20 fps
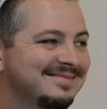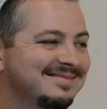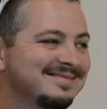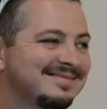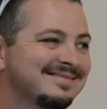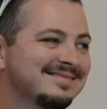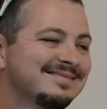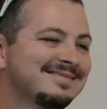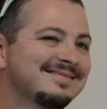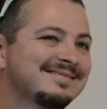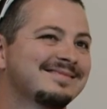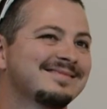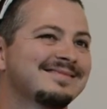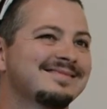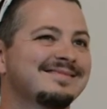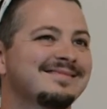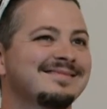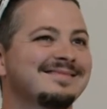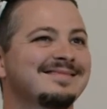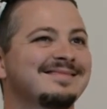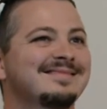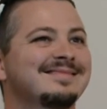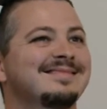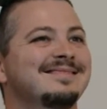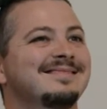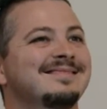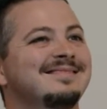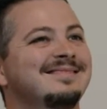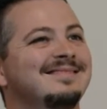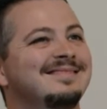
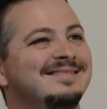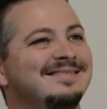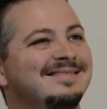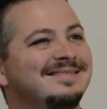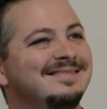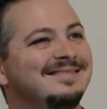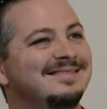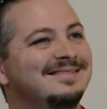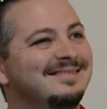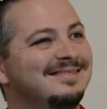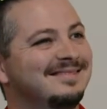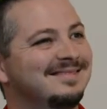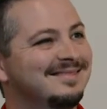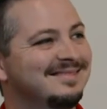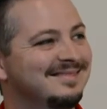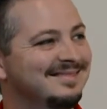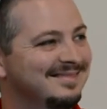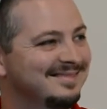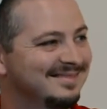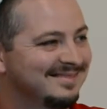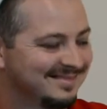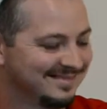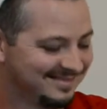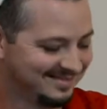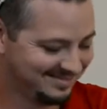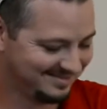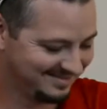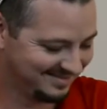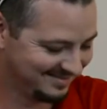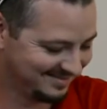
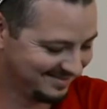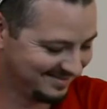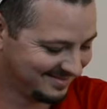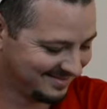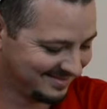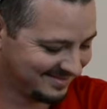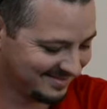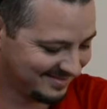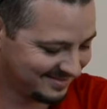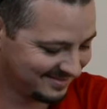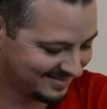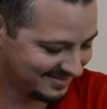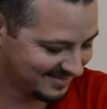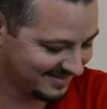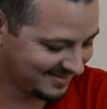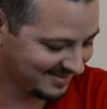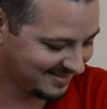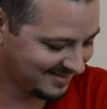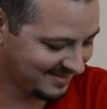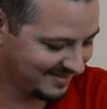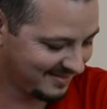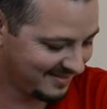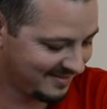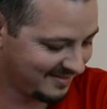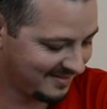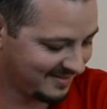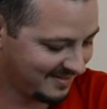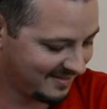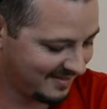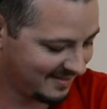
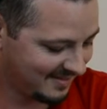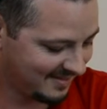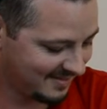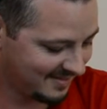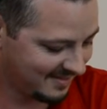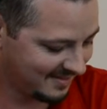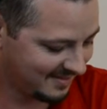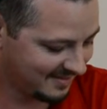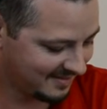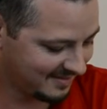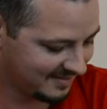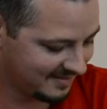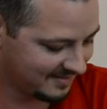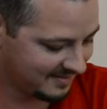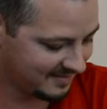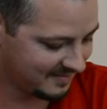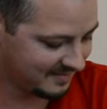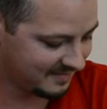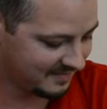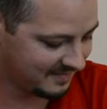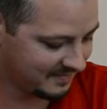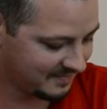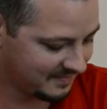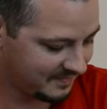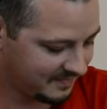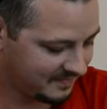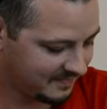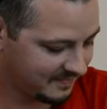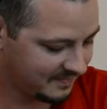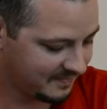
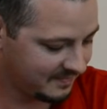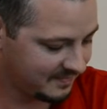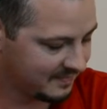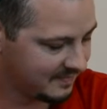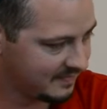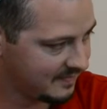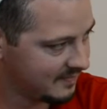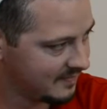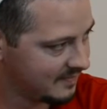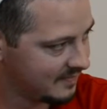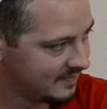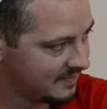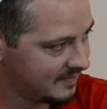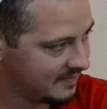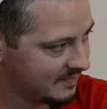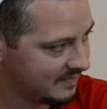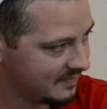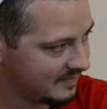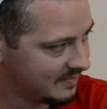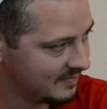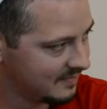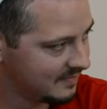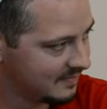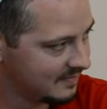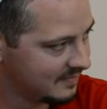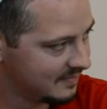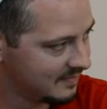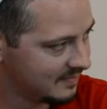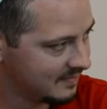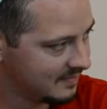
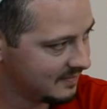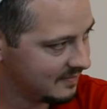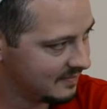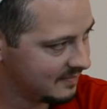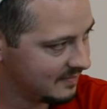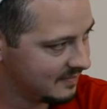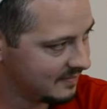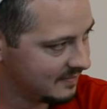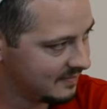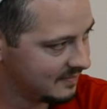The person shown says nothing.